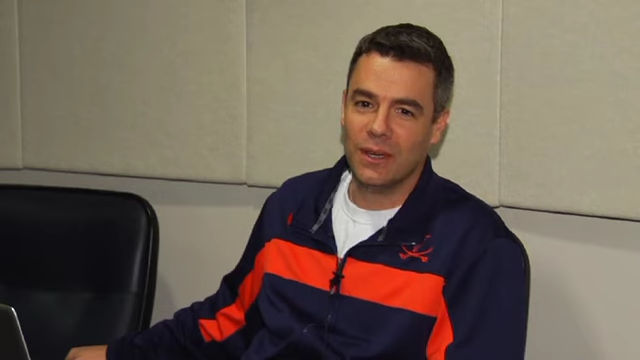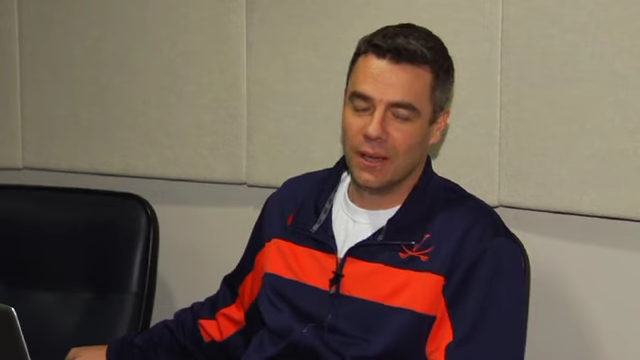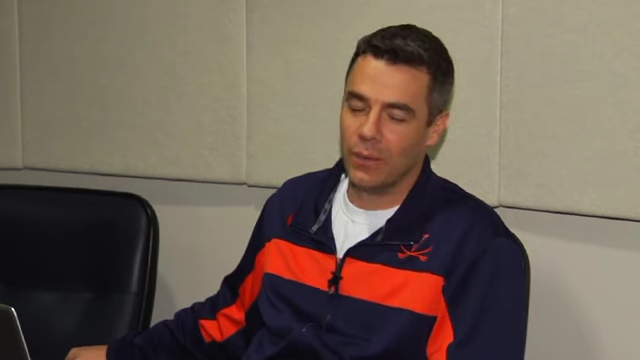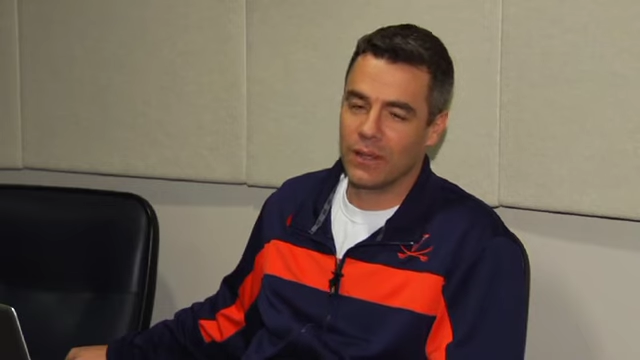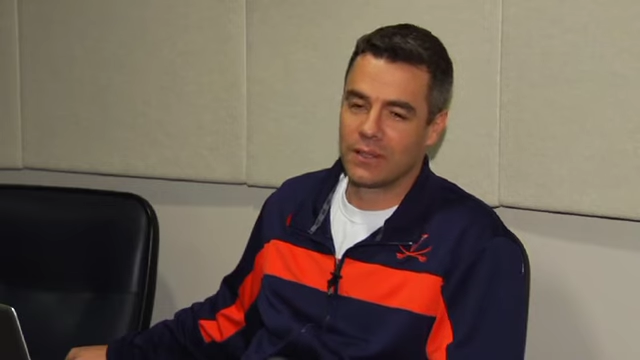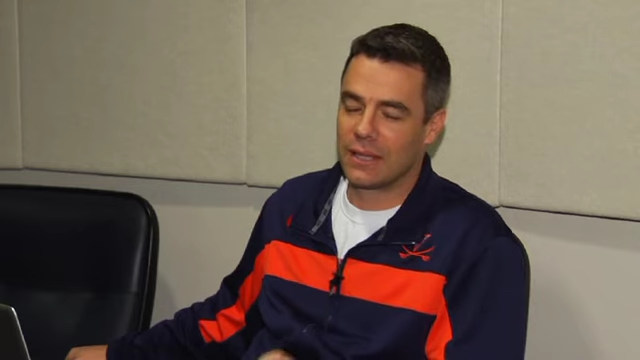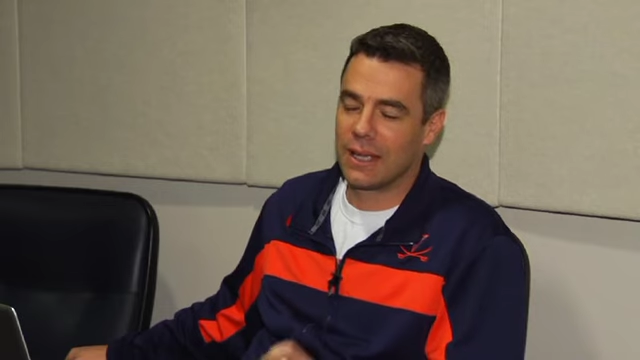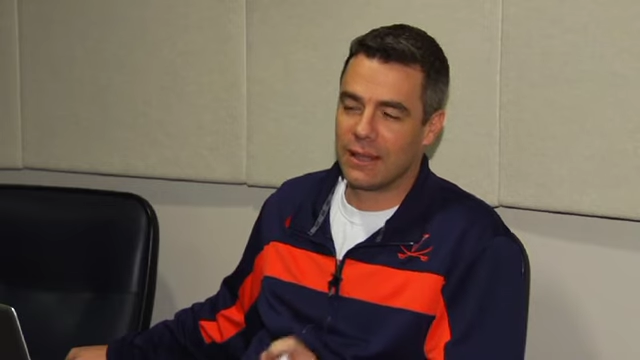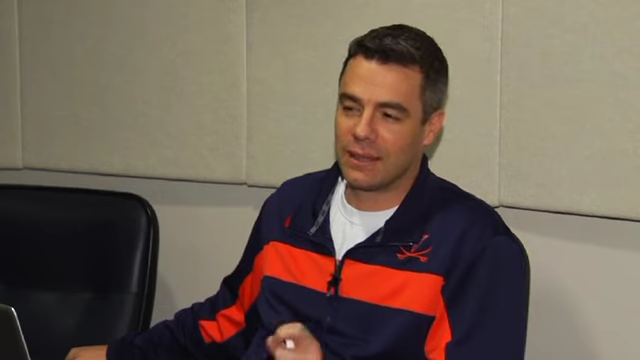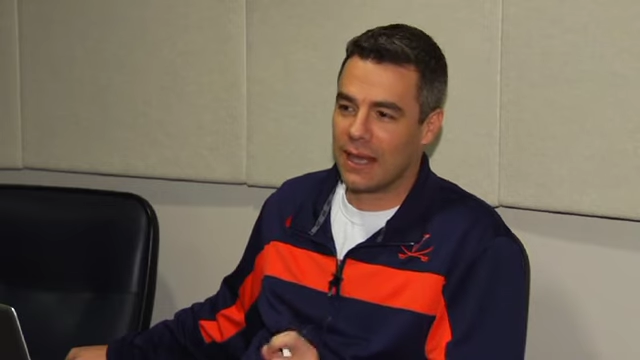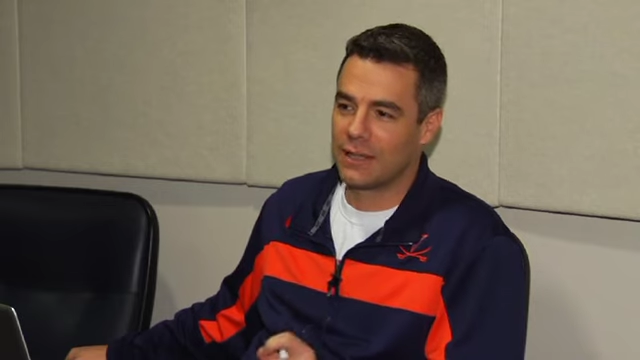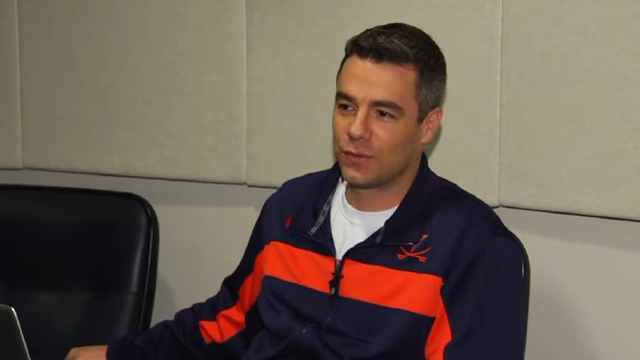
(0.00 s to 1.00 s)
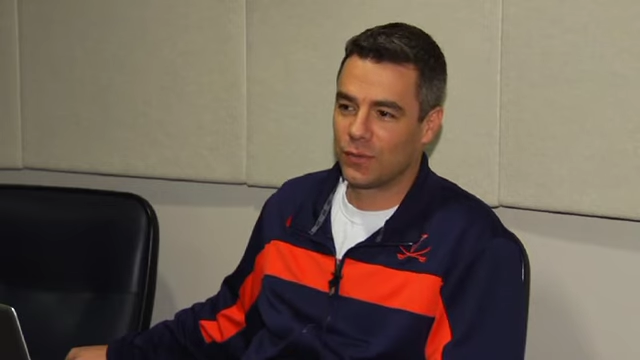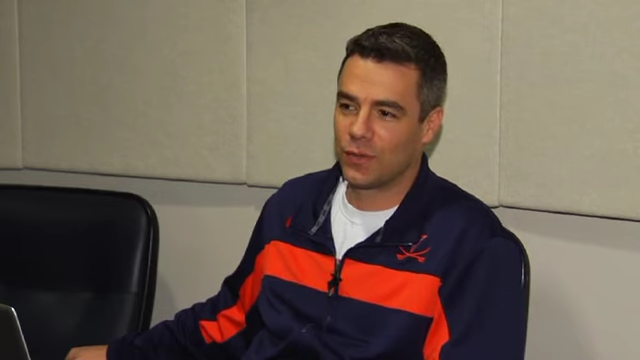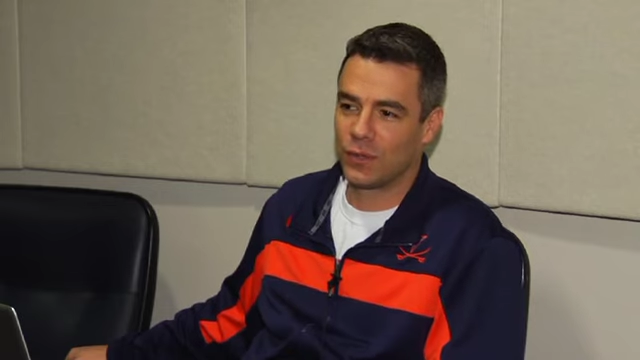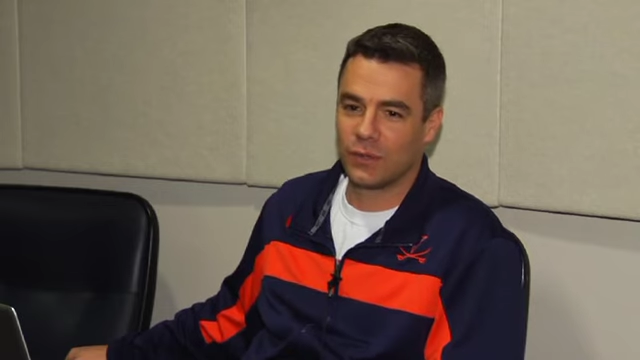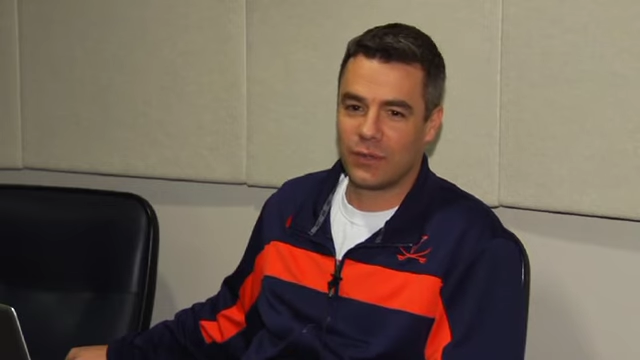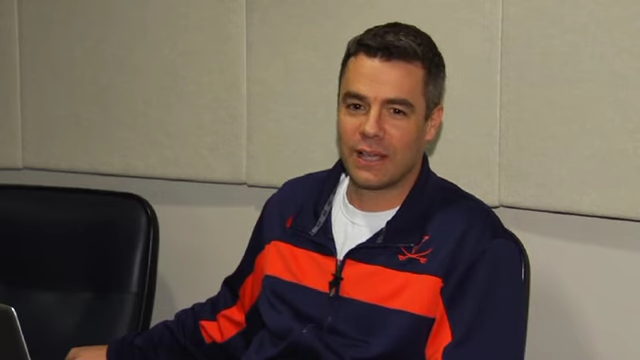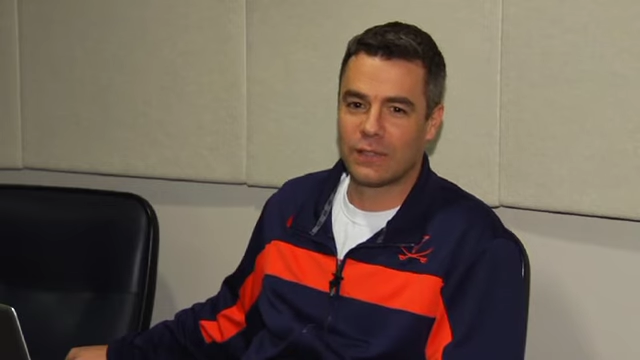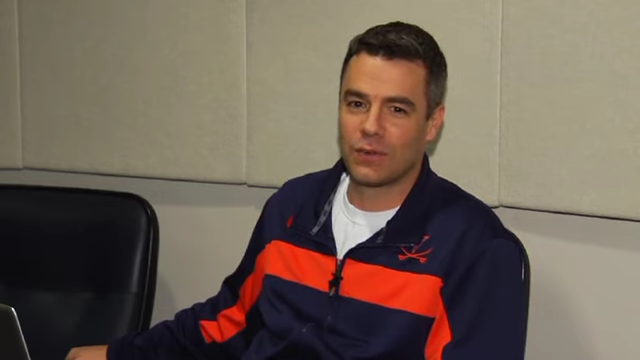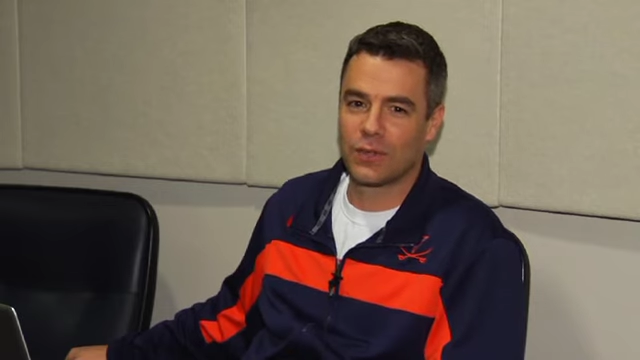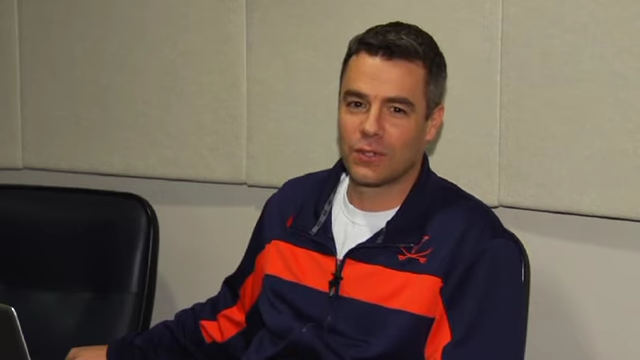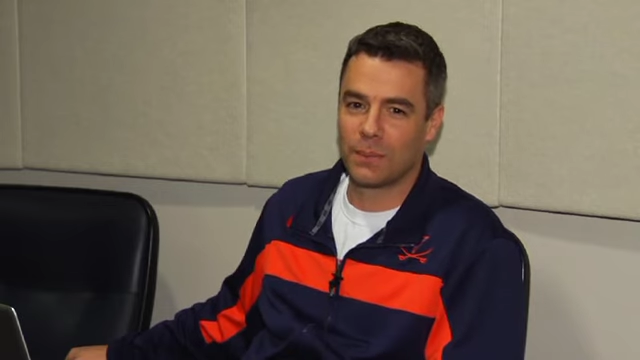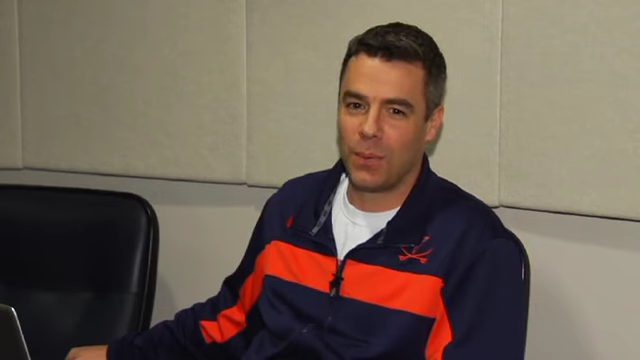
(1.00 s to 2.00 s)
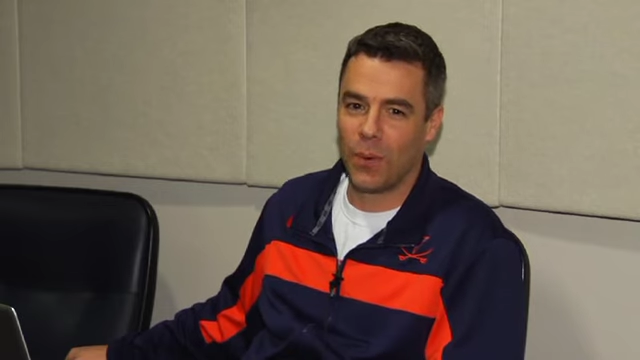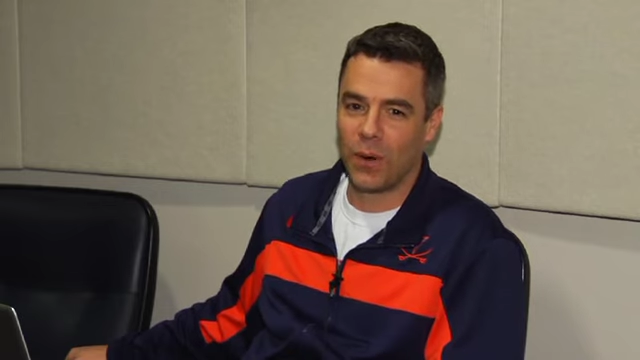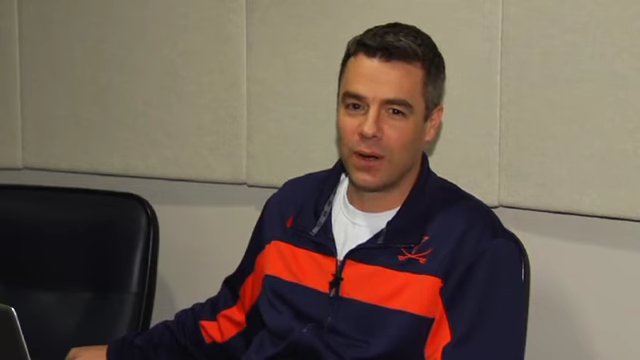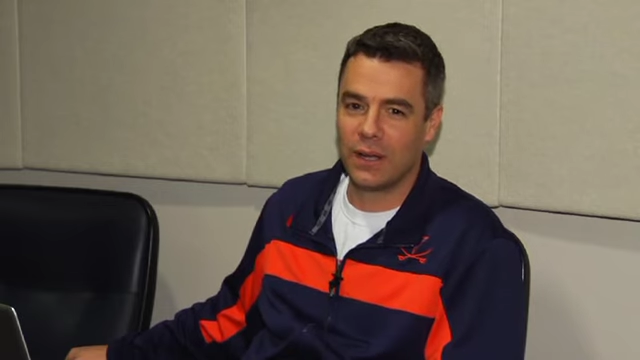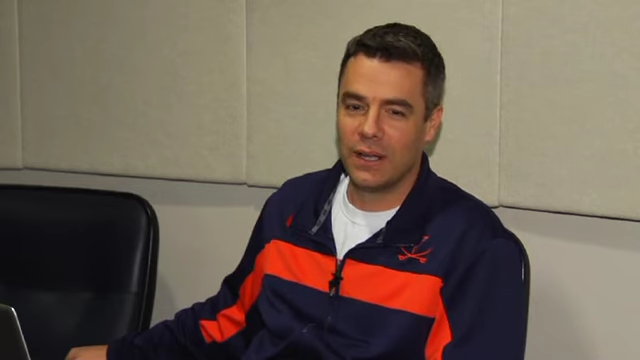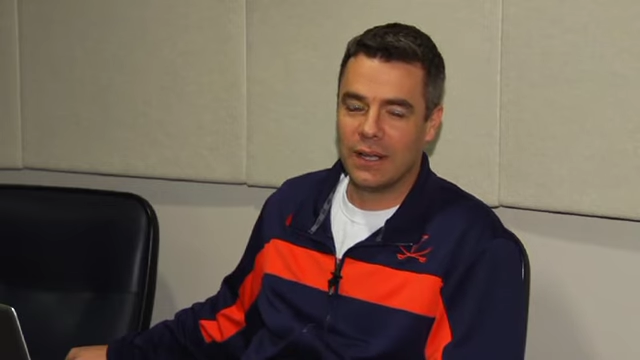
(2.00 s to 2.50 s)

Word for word: and once again, thanks for, thanks for the support.